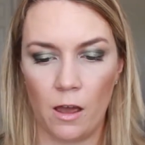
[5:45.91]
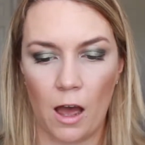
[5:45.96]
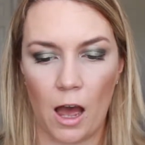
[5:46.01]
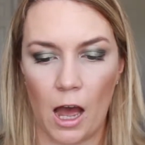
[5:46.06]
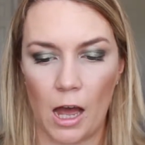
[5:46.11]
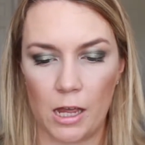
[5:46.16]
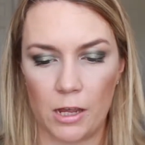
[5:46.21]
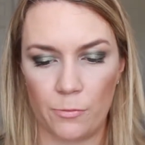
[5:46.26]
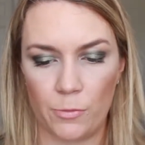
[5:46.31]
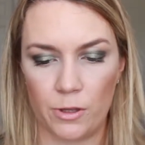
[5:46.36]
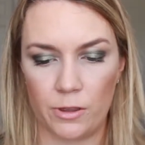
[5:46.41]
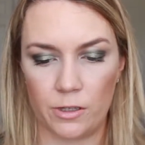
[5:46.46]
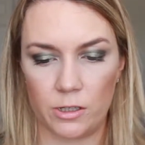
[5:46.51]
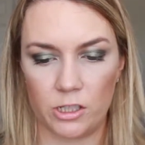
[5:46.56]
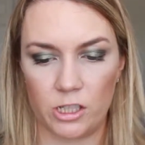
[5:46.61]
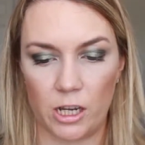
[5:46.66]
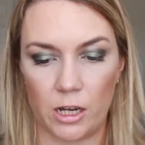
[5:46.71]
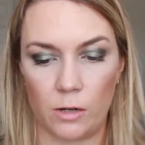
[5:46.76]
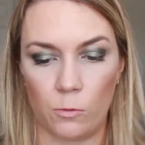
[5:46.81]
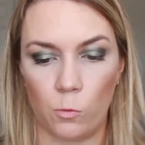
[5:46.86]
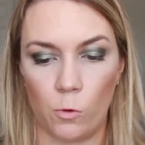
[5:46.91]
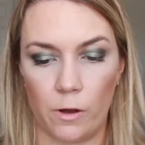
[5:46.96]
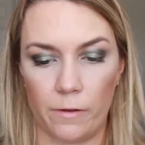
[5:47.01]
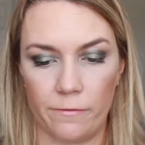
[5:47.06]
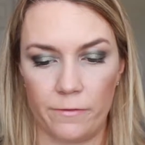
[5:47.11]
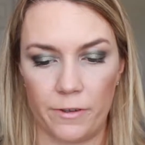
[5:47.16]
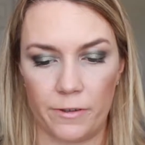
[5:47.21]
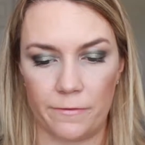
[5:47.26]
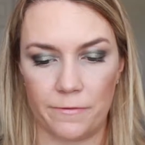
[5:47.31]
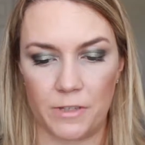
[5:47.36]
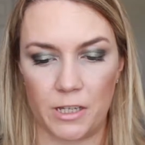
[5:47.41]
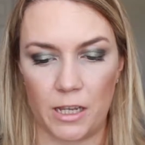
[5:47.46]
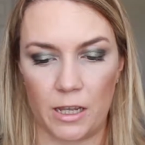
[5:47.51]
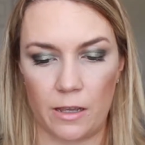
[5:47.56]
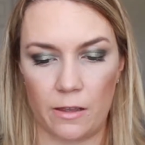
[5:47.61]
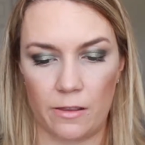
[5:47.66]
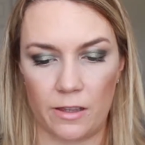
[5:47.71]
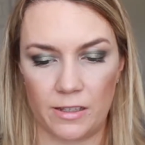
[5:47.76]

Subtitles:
I am in the shade 150.